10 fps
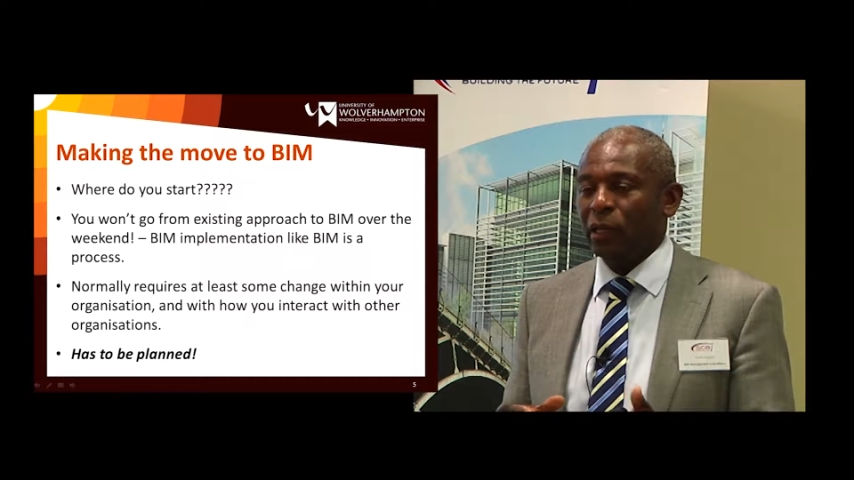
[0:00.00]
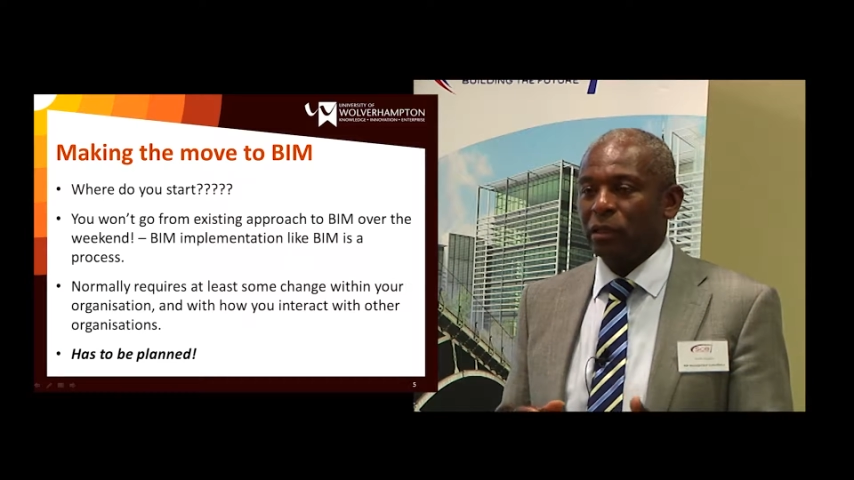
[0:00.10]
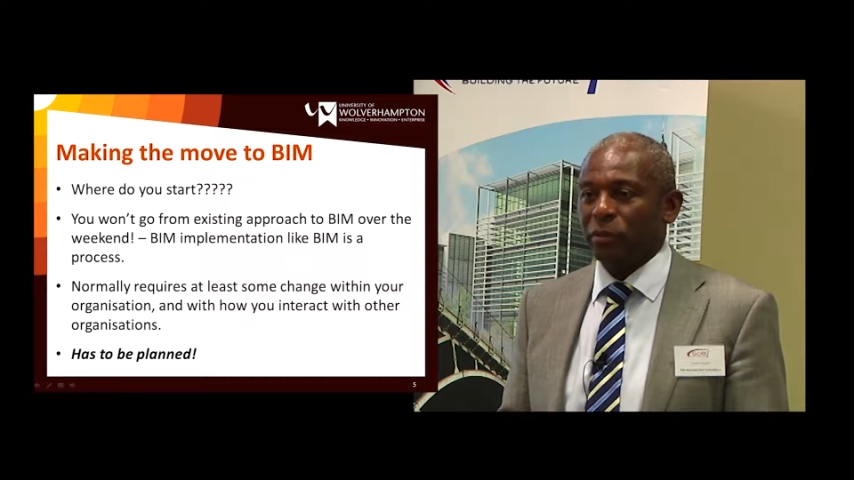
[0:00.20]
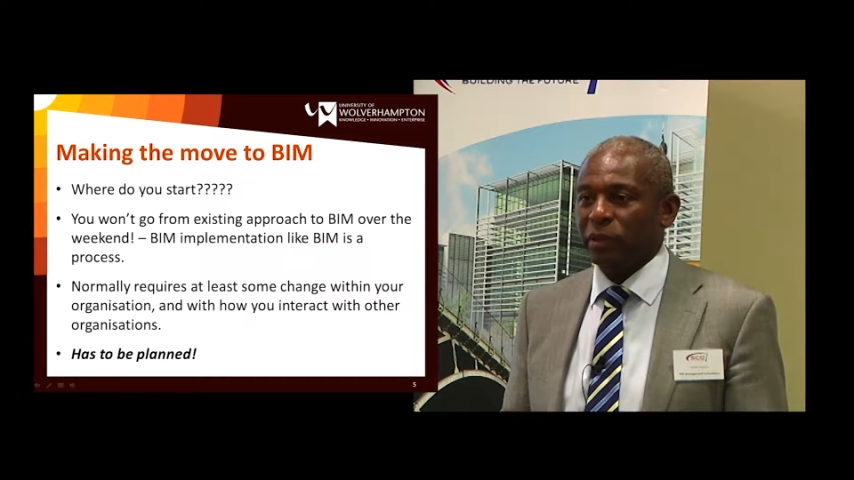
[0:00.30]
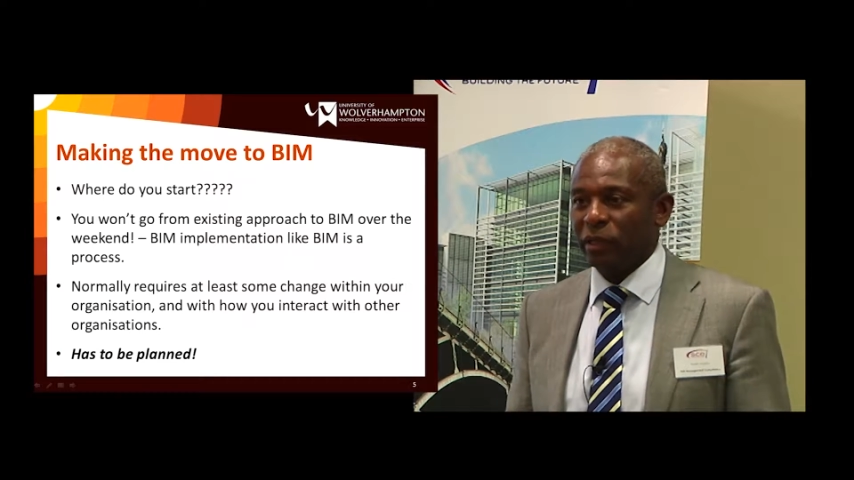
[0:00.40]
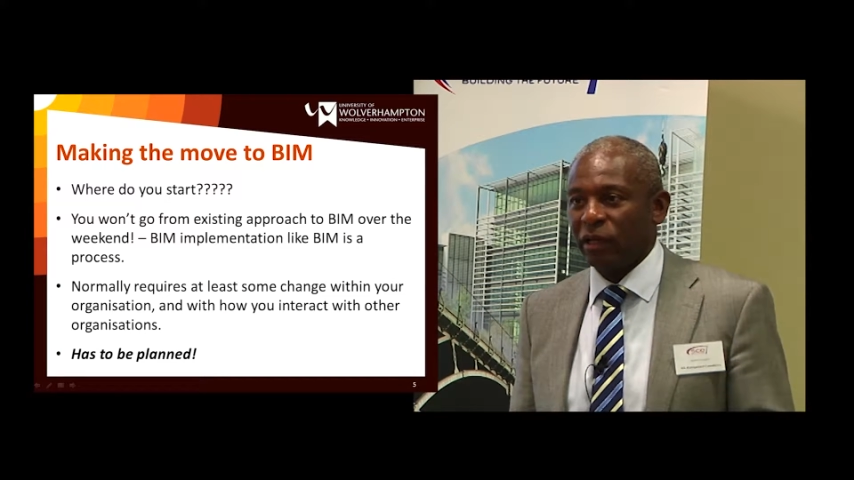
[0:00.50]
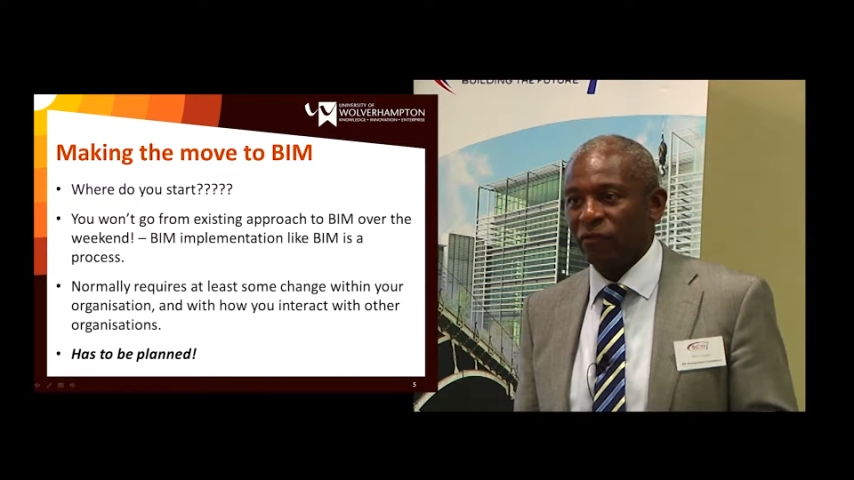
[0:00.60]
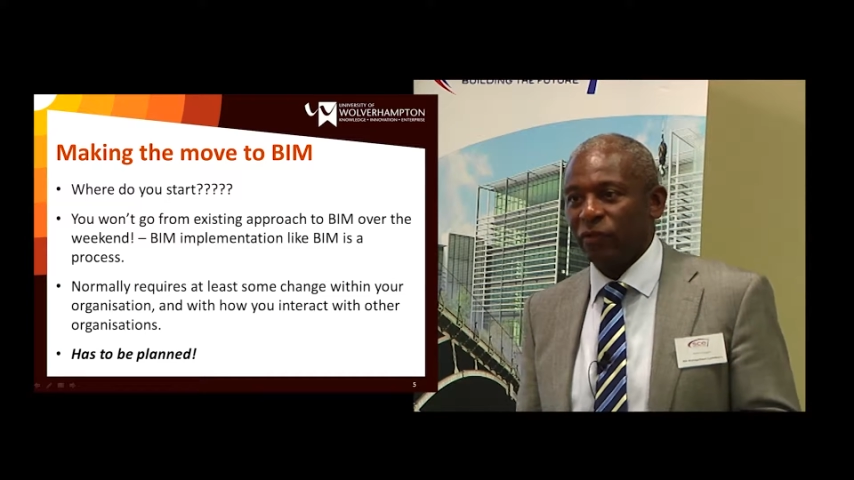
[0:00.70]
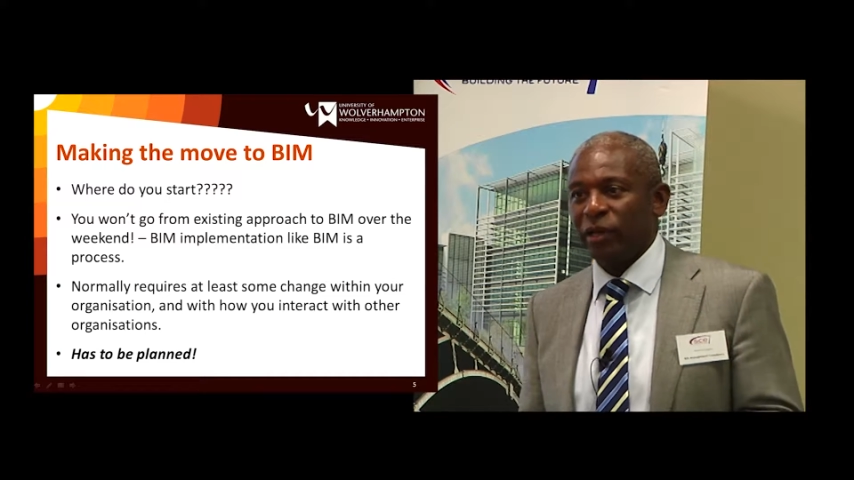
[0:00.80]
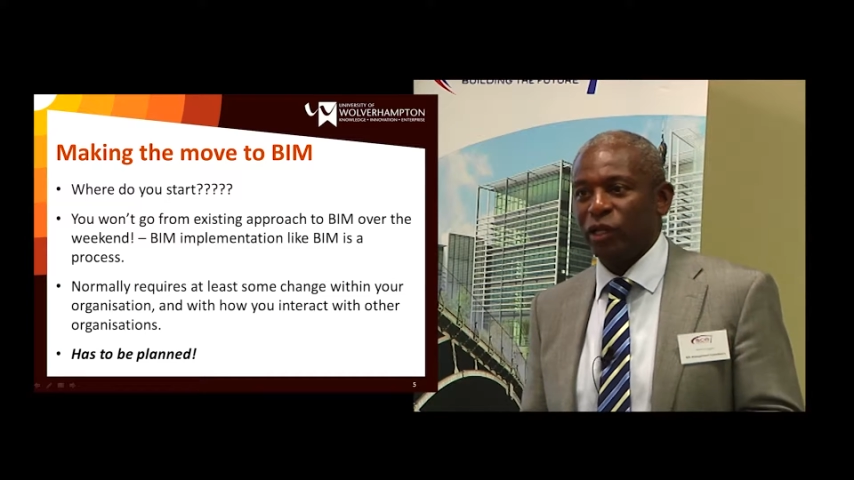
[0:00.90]
to building
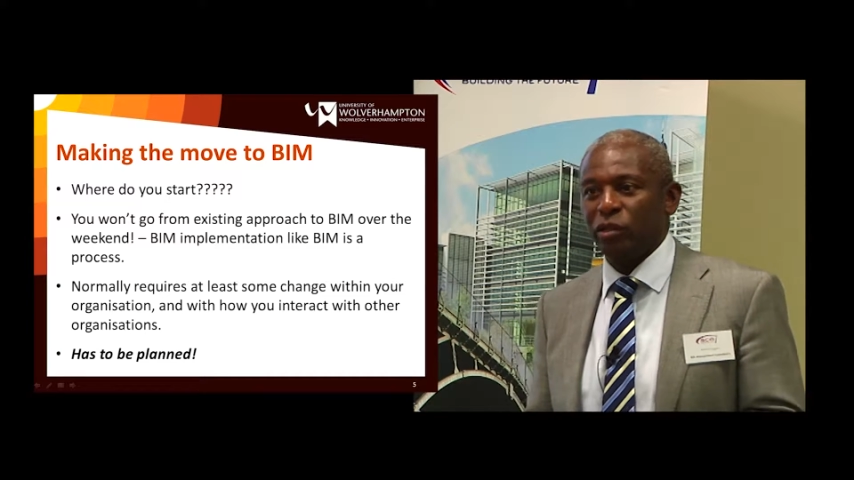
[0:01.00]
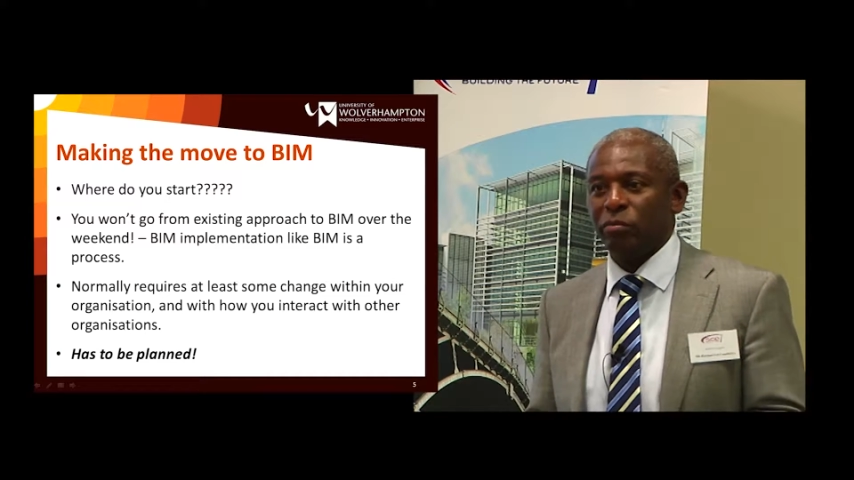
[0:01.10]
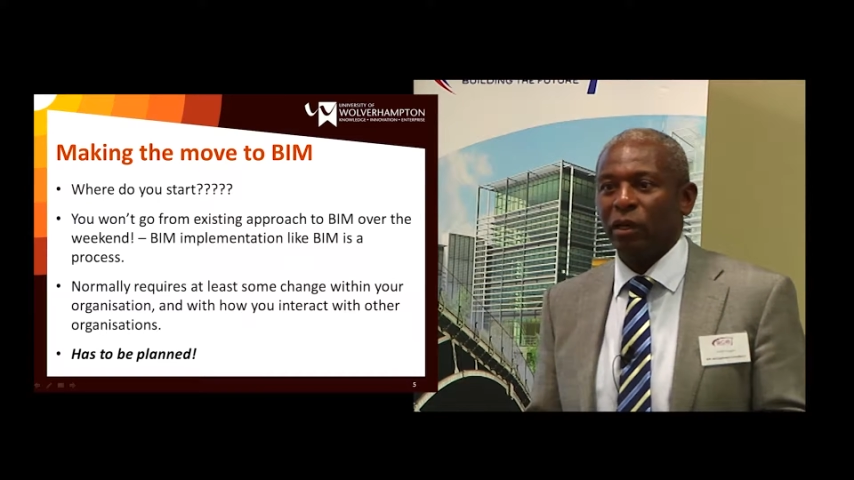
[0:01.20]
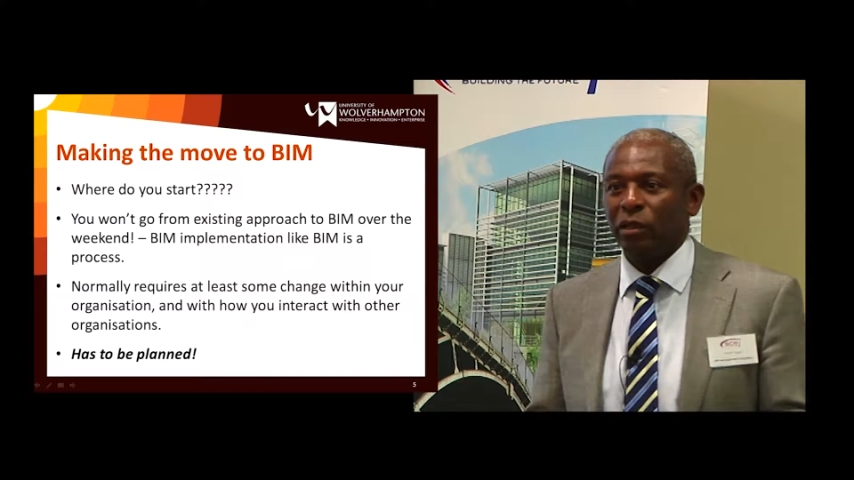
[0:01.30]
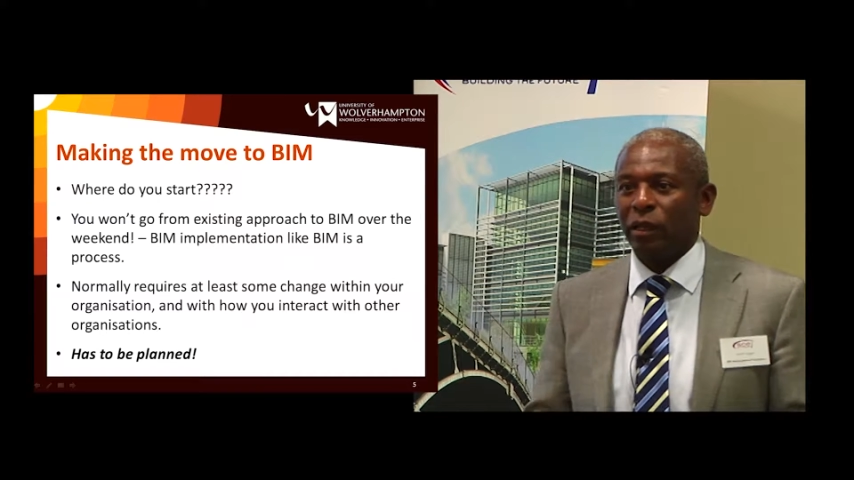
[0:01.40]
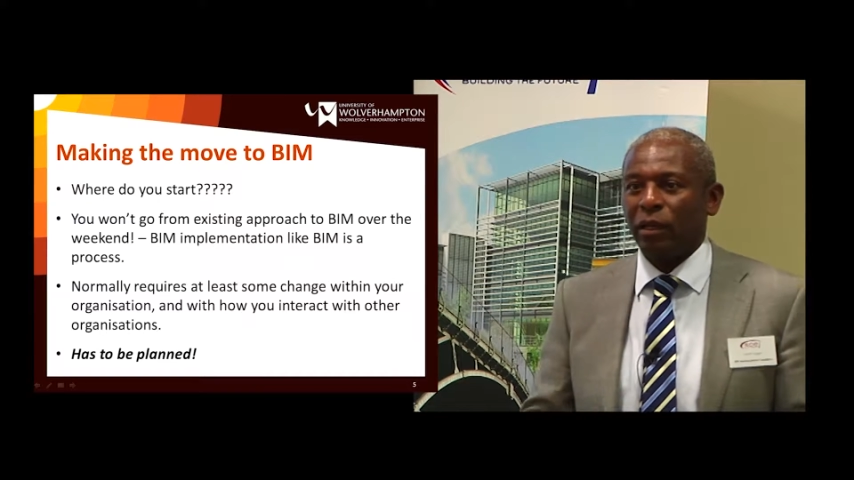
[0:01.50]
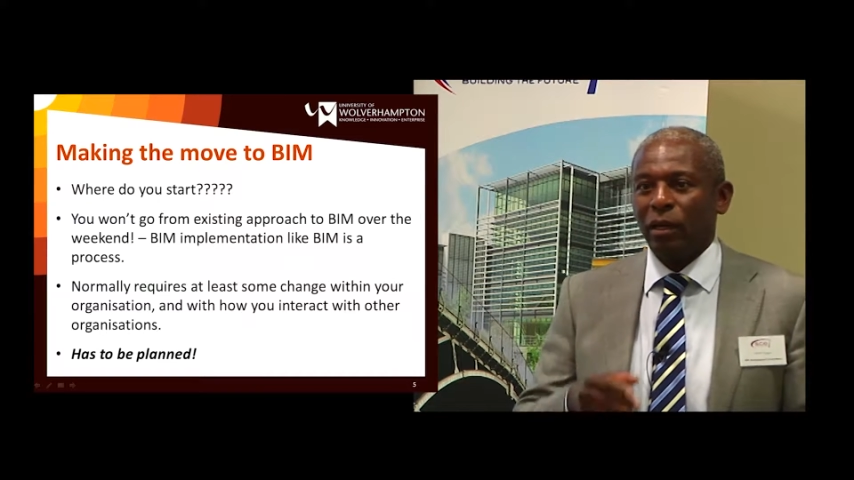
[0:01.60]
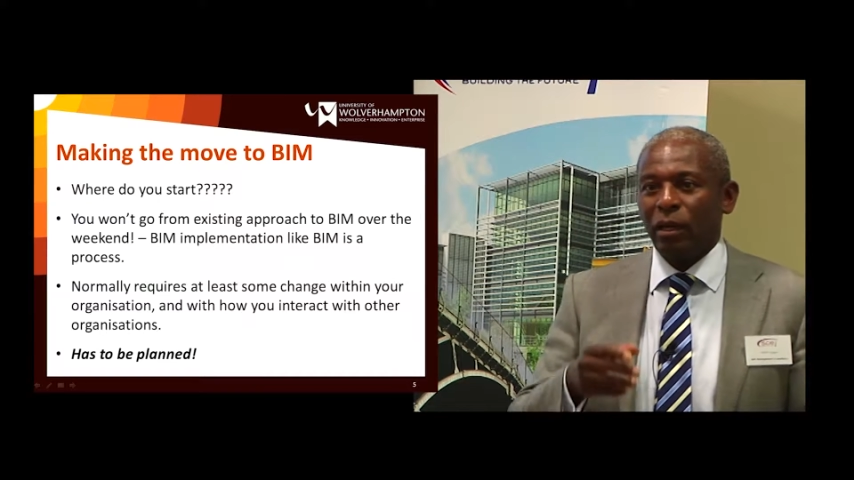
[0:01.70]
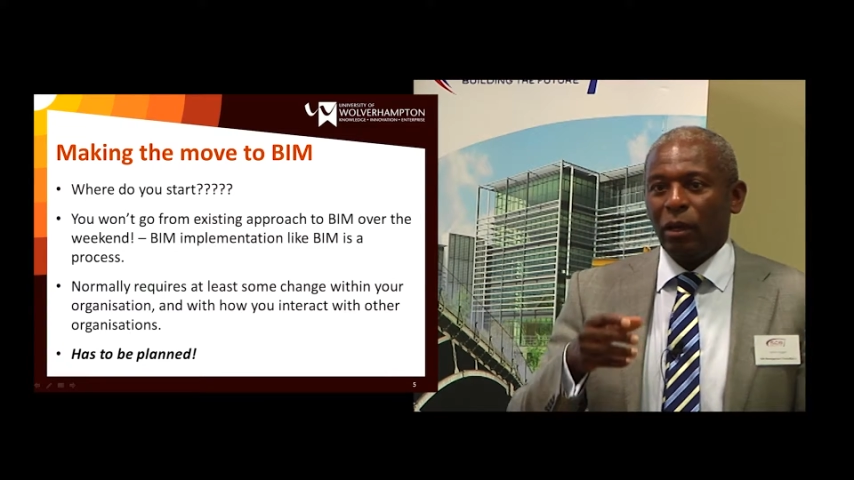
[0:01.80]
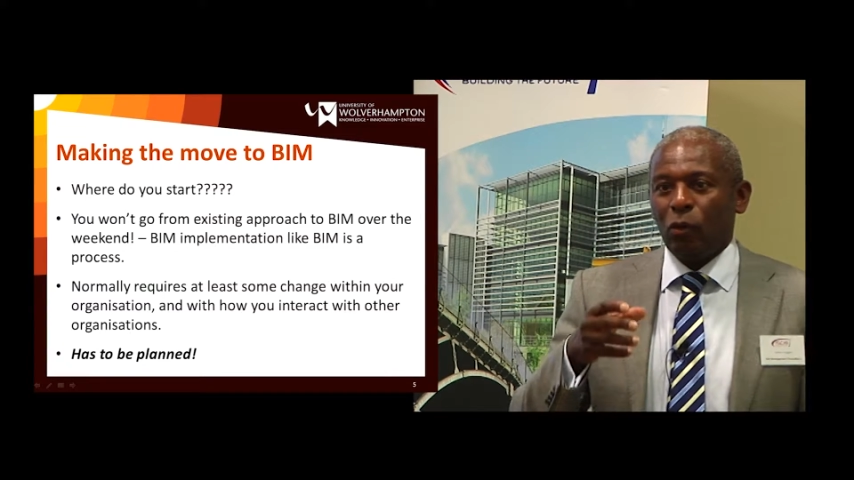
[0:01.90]
information modelling.
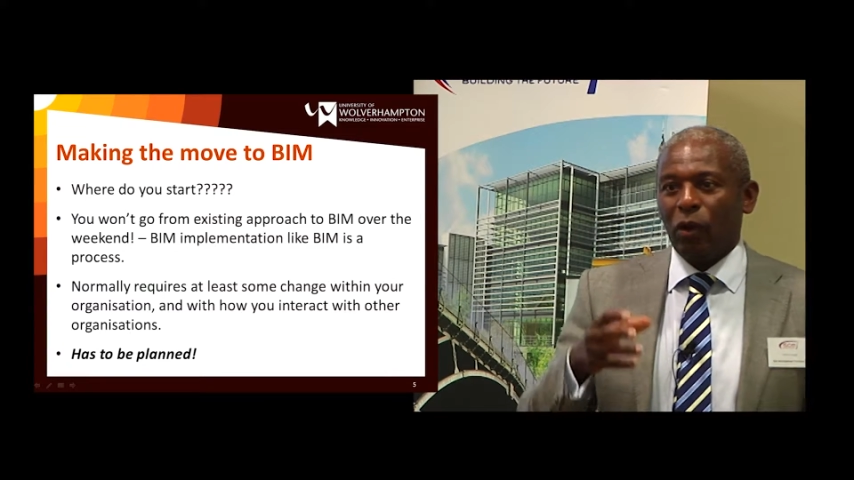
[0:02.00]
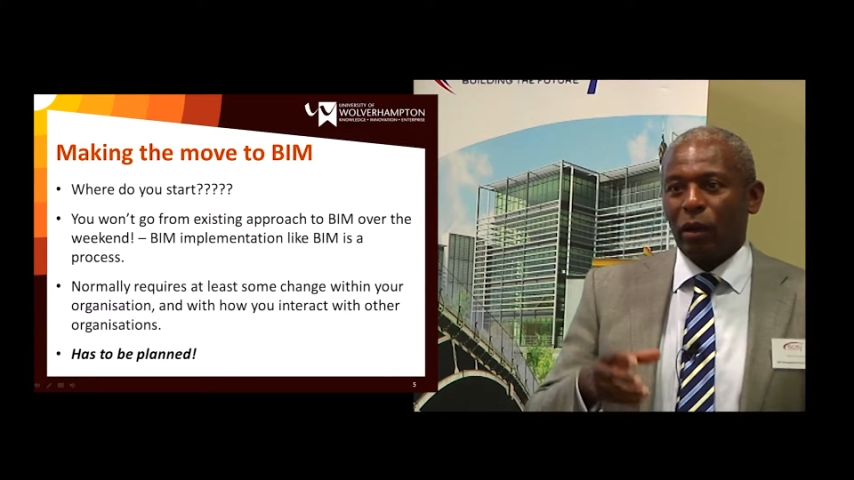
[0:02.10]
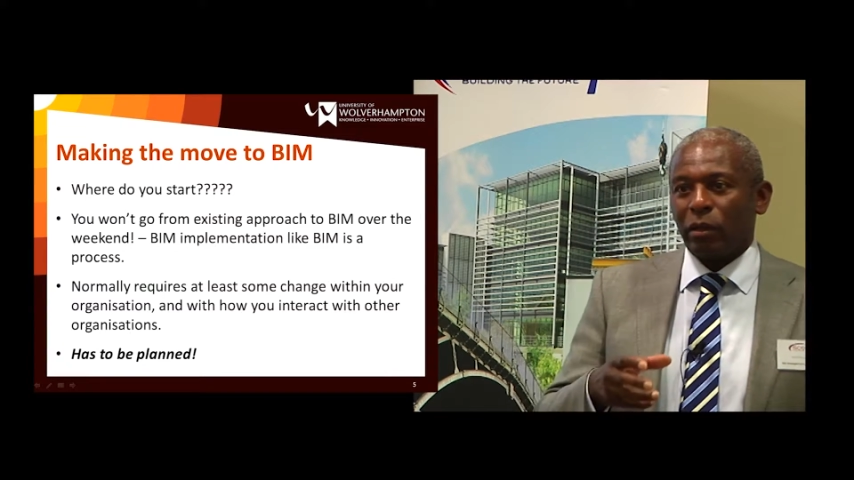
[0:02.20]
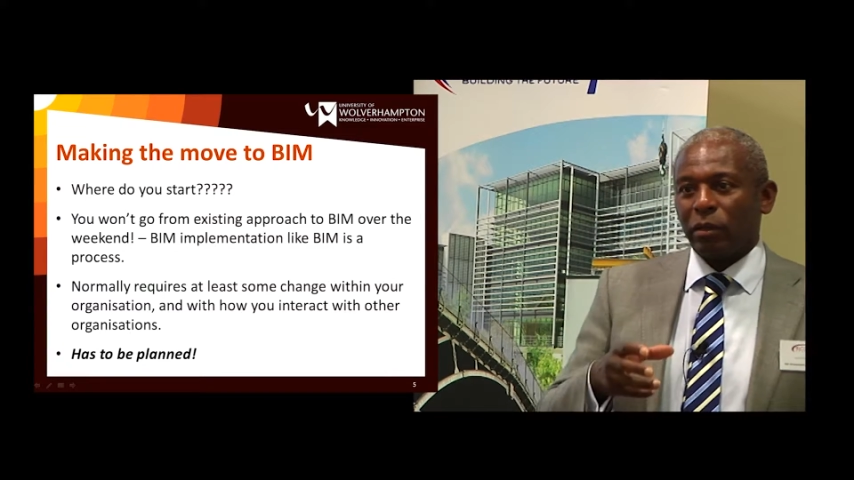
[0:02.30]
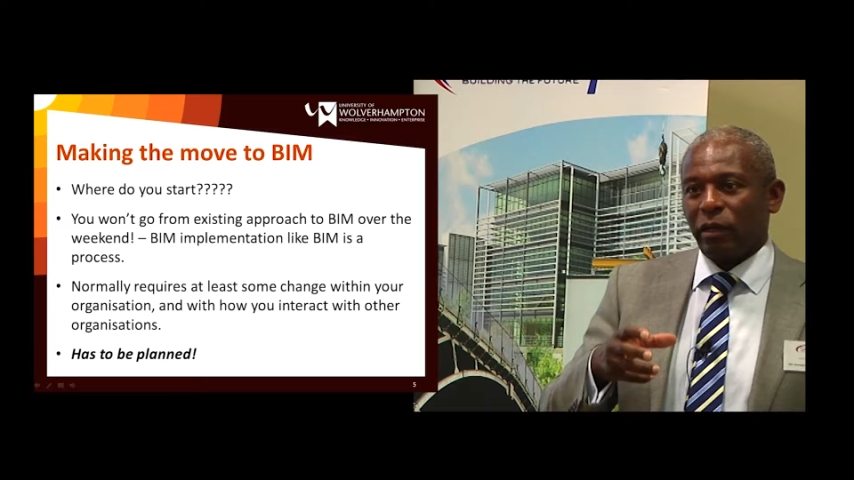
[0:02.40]
What